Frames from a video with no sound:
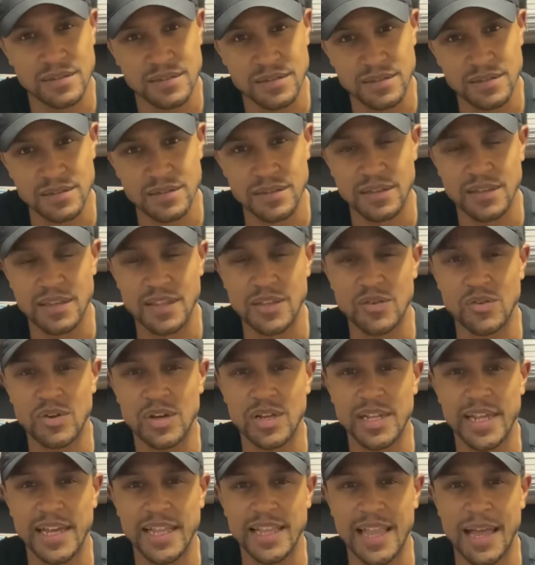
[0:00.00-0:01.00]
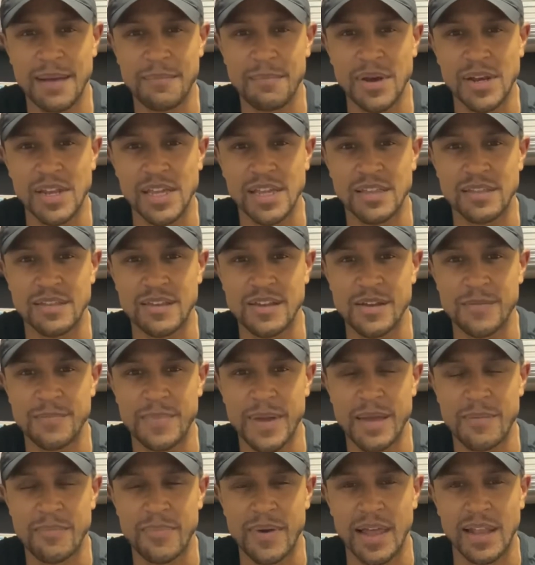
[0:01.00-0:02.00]
And then you collect that money into your
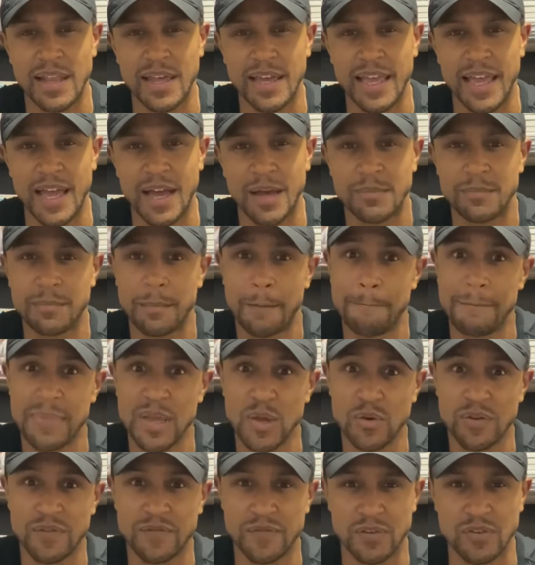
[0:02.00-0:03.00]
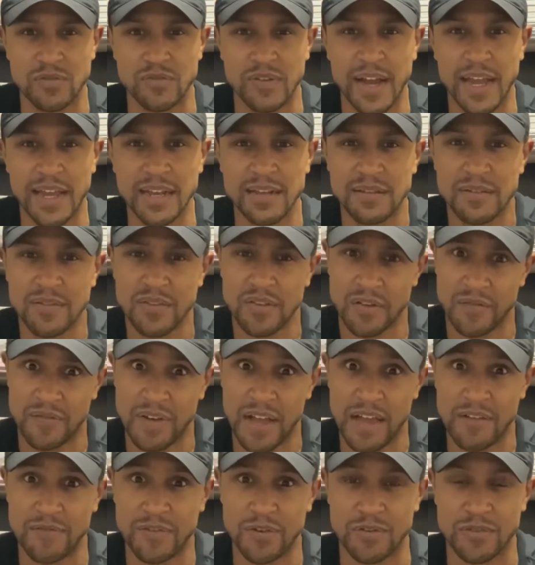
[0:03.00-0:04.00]
PayPal account. Beautiful, right?
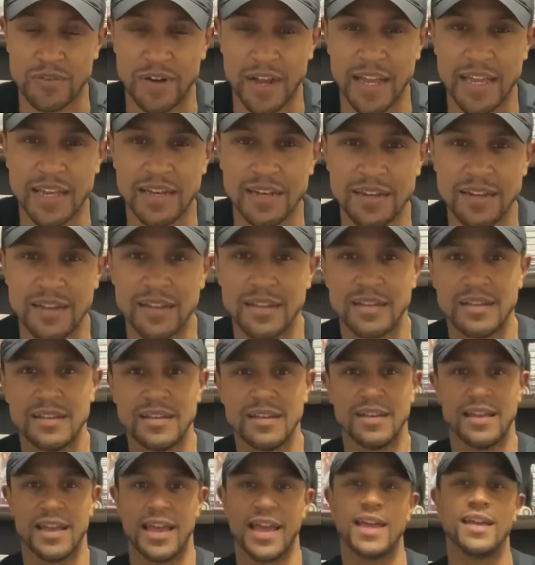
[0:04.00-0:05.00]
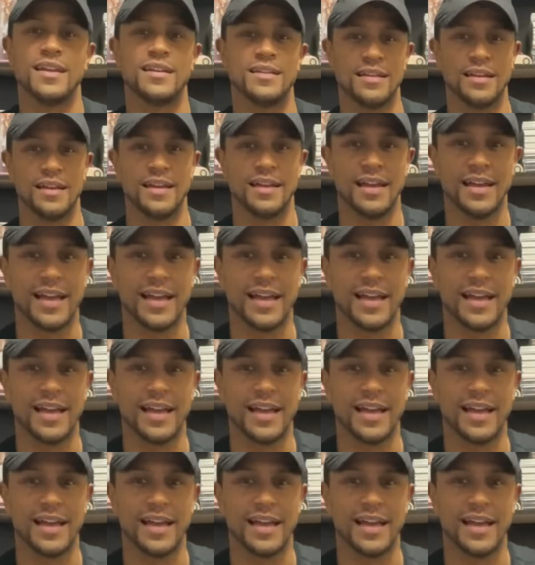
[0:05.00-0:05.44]
Survival, right? Hey, I'm